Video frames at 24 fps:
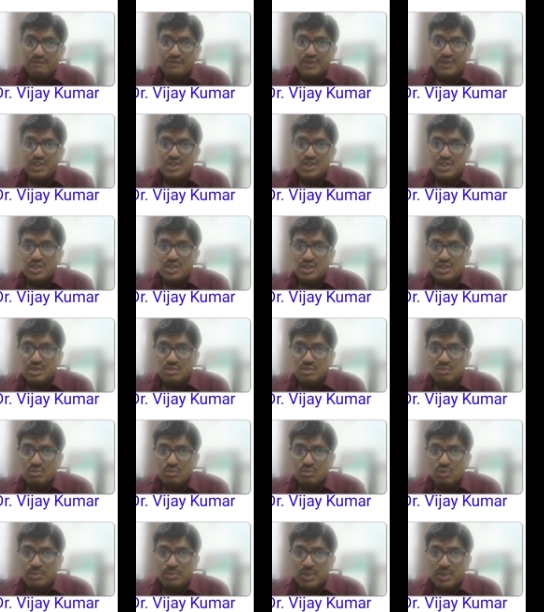This is
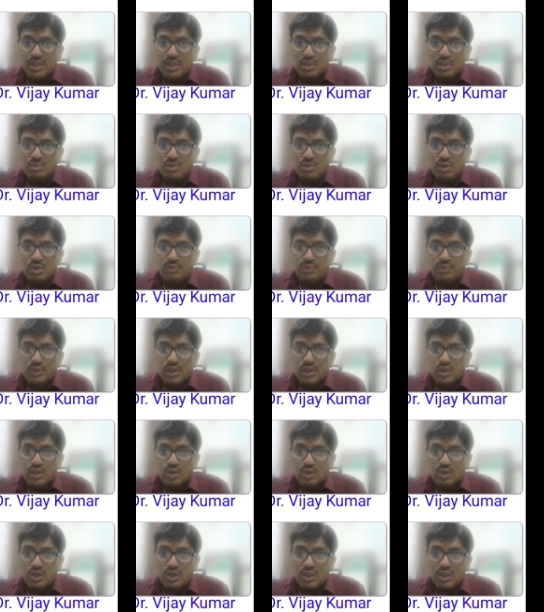momentum of
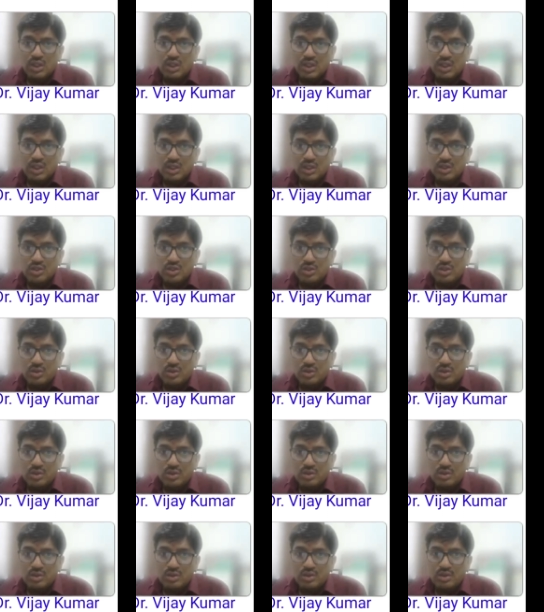recoil
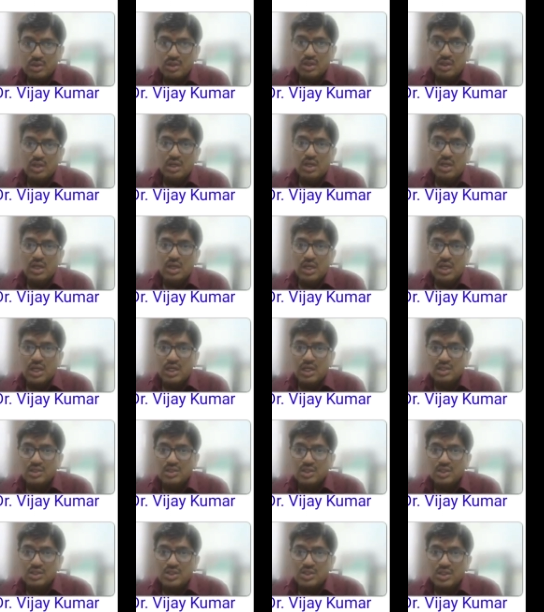electron,
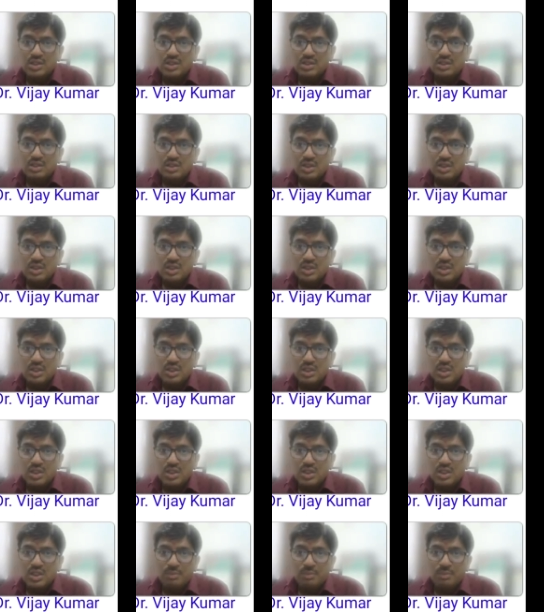and this is
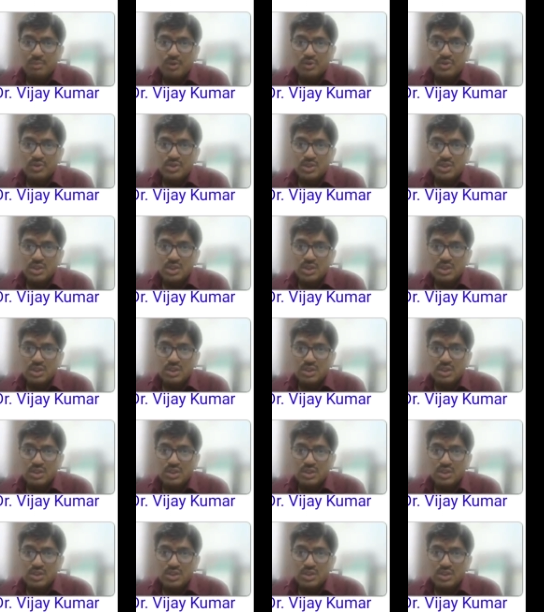E upon C.